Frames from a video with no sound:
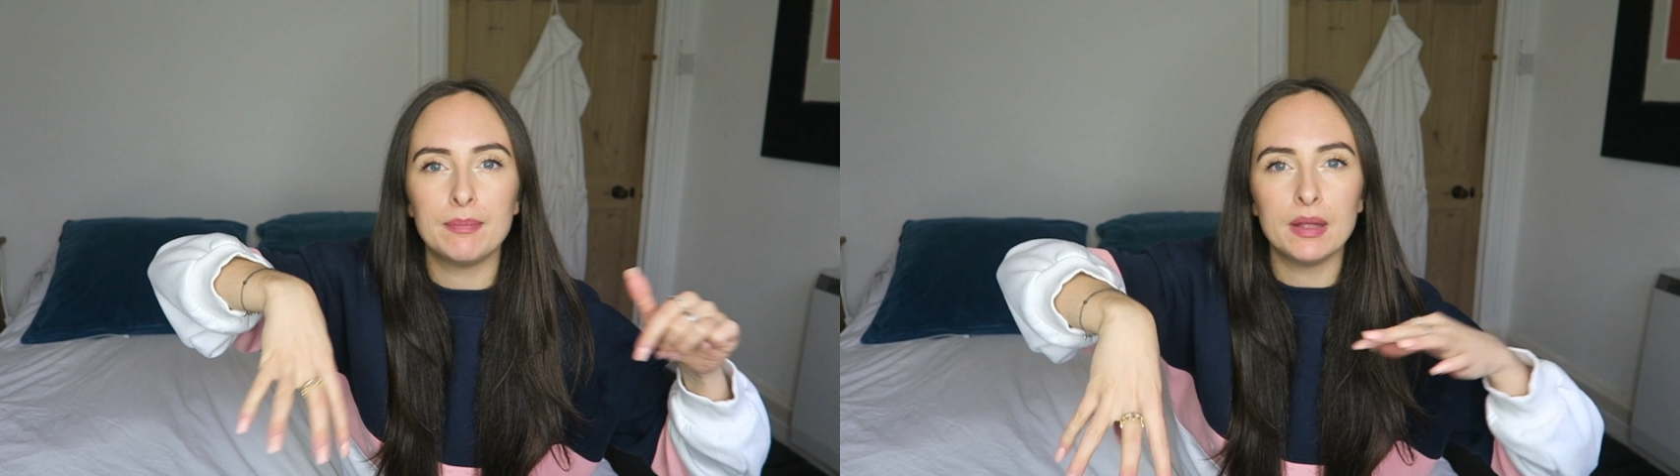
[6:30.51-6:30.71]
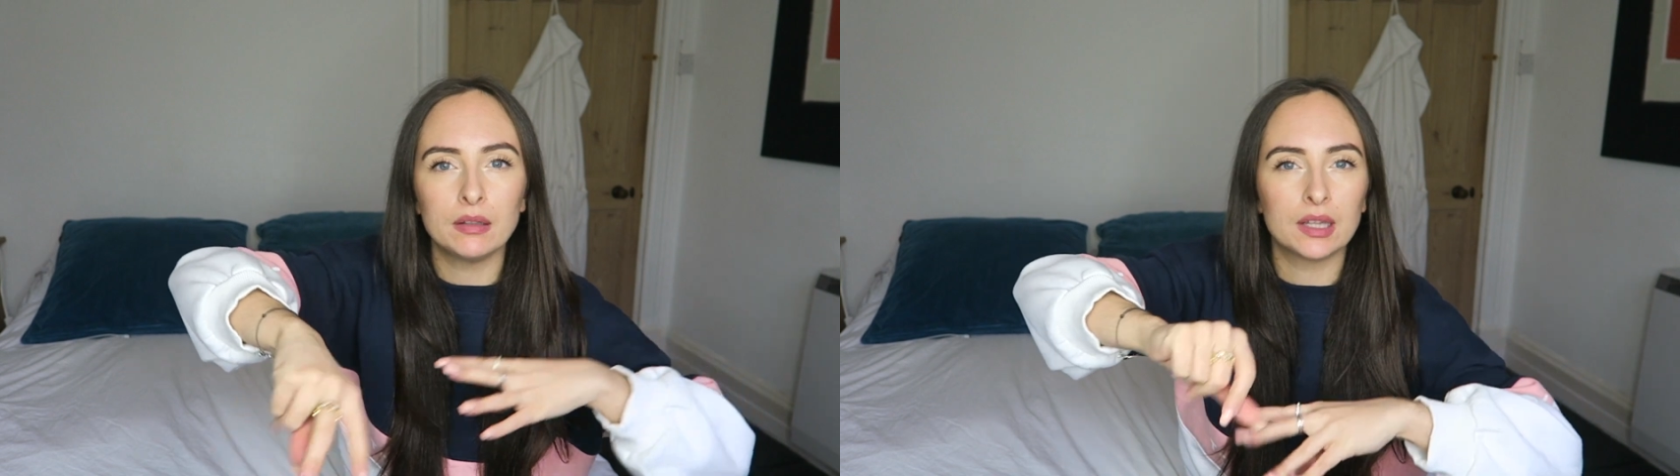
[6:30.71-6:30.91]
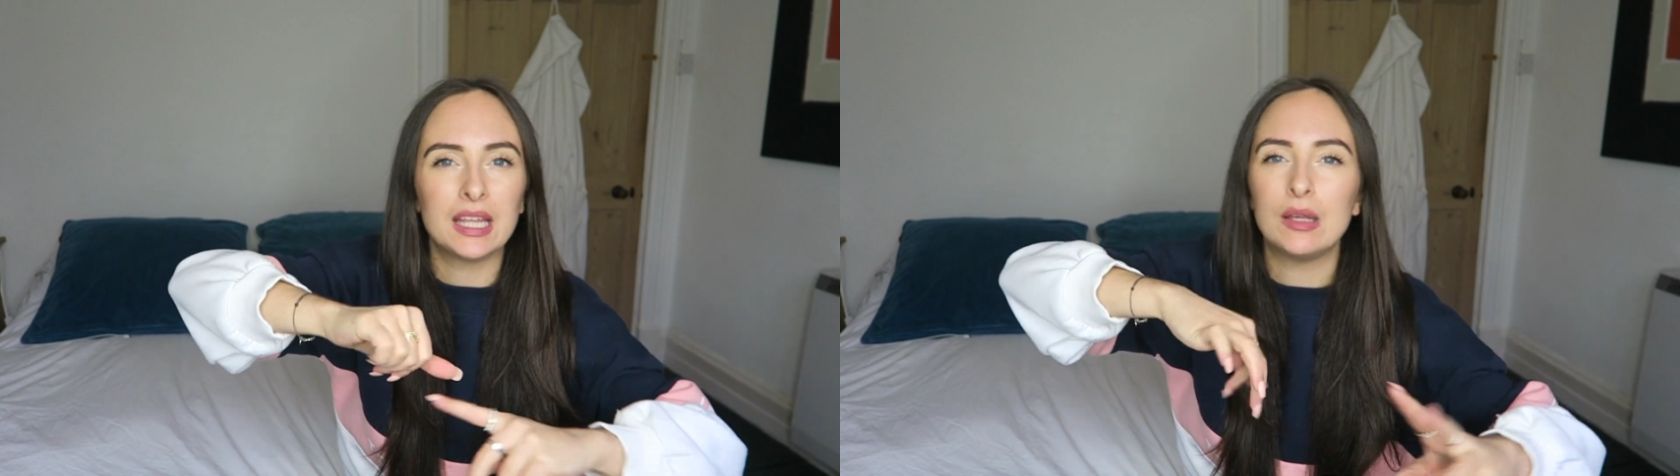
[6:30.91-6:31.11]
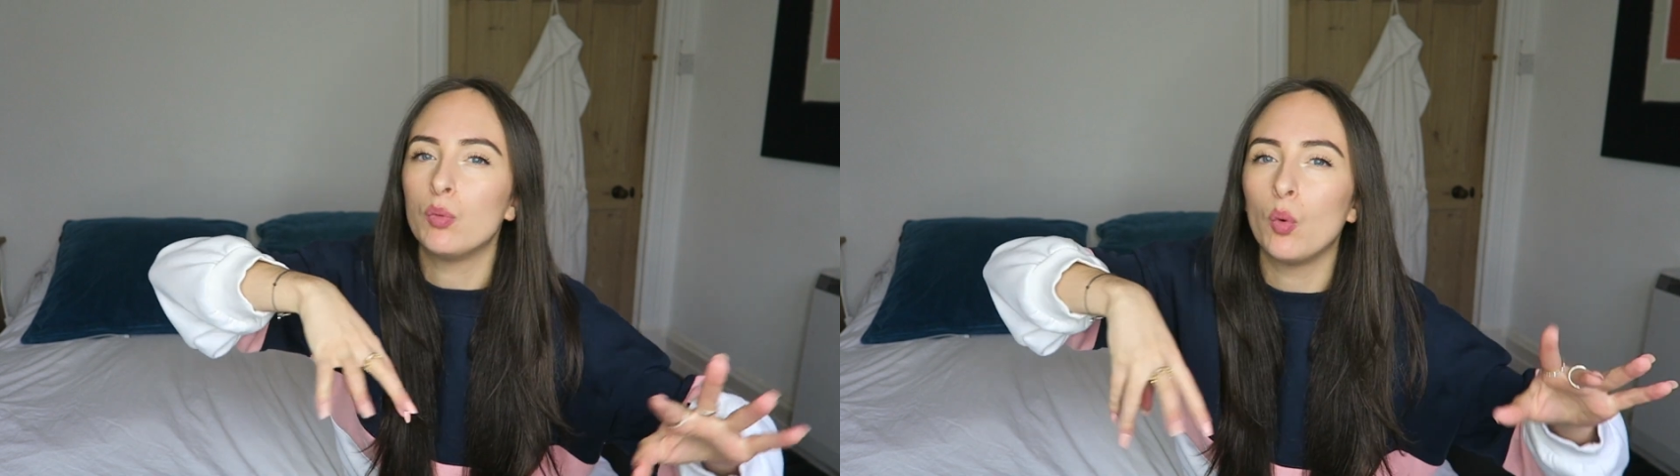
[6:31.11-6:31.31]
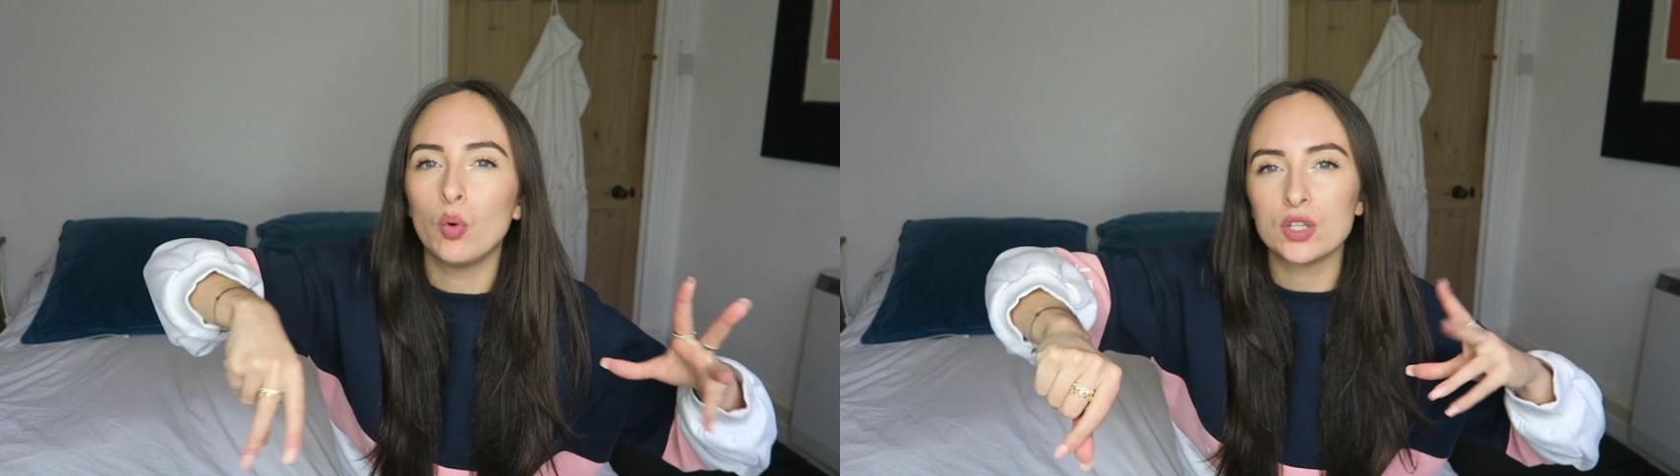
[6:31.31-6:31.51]
milky
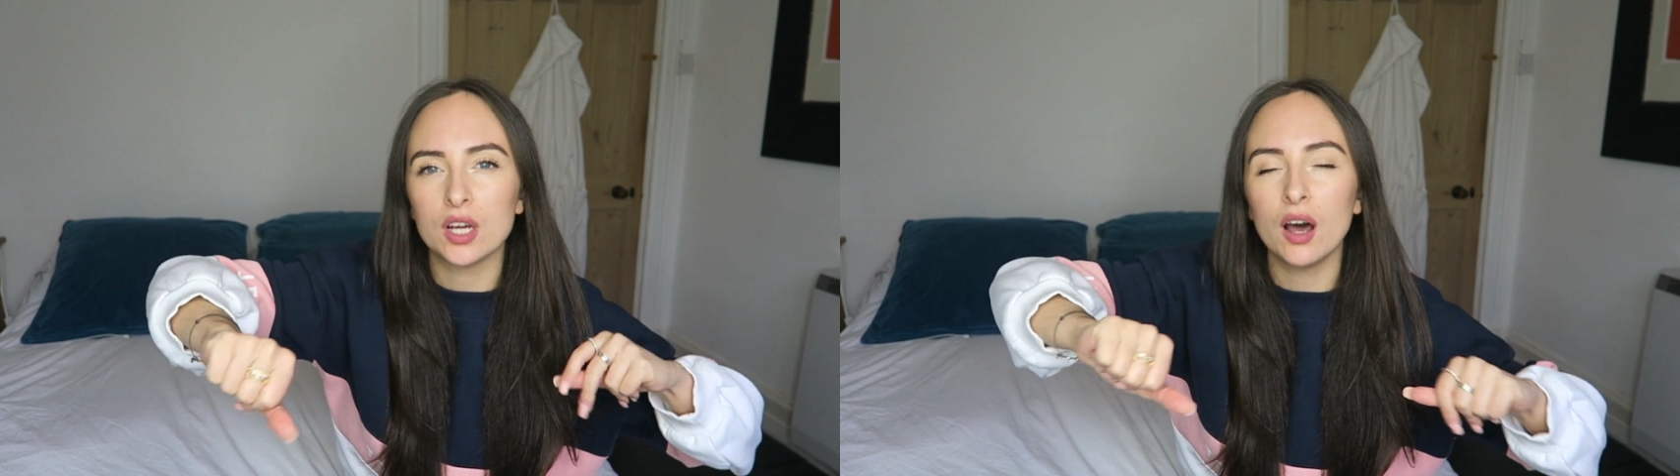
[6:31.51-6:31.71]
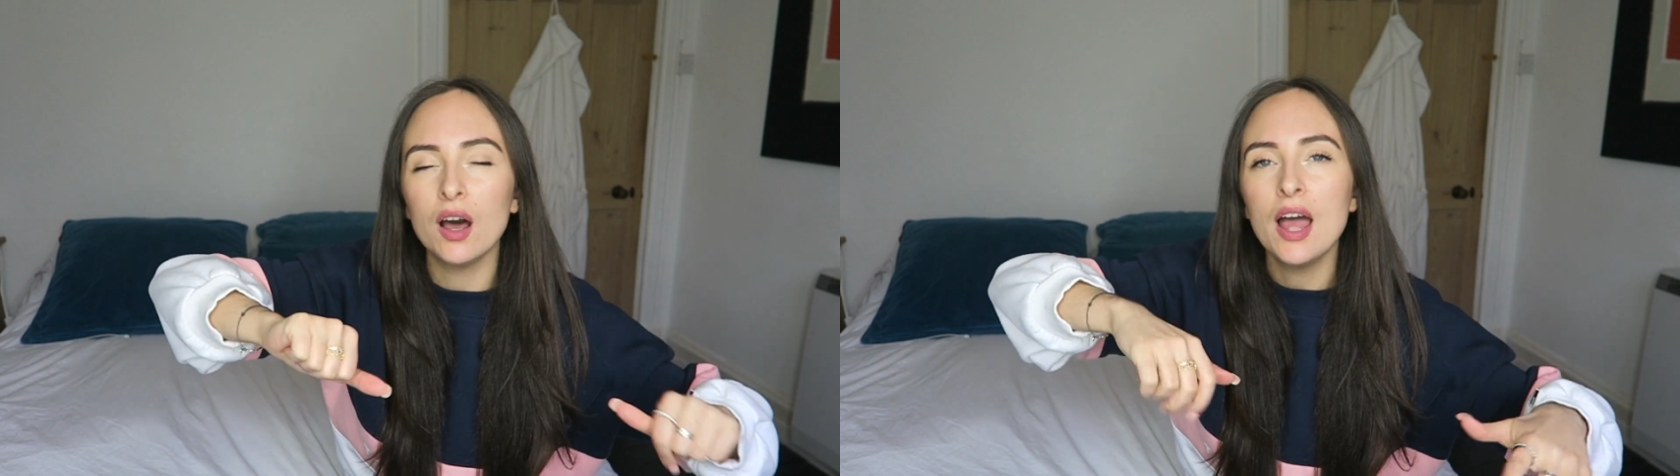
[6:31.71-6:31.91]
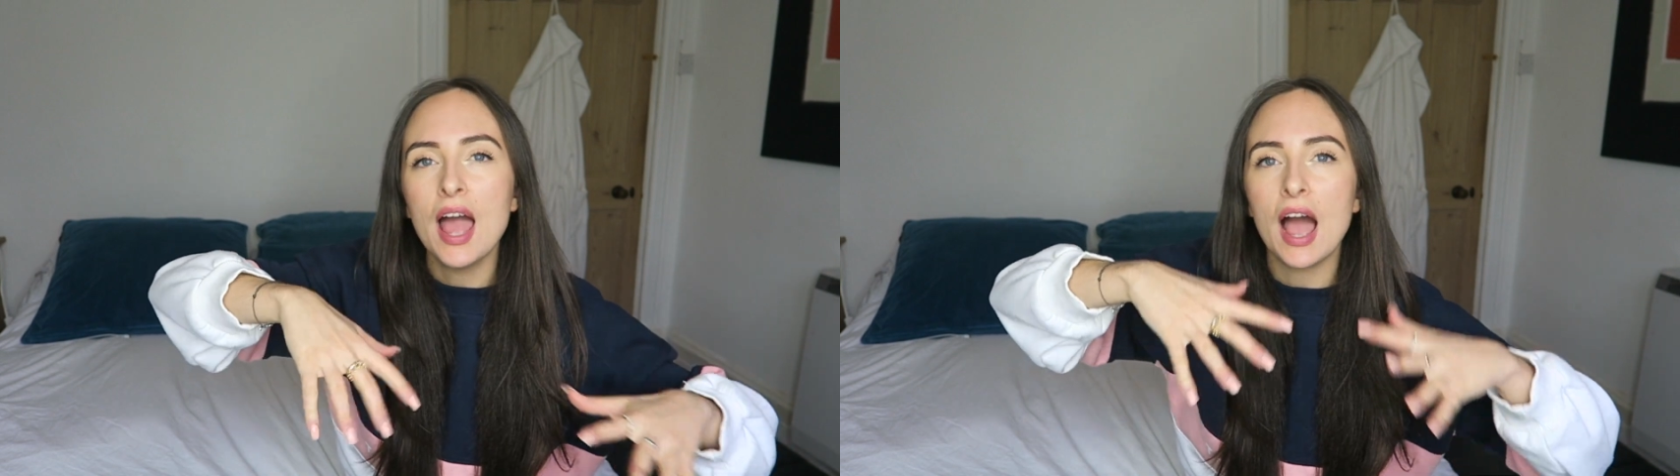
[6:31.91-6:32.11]
water,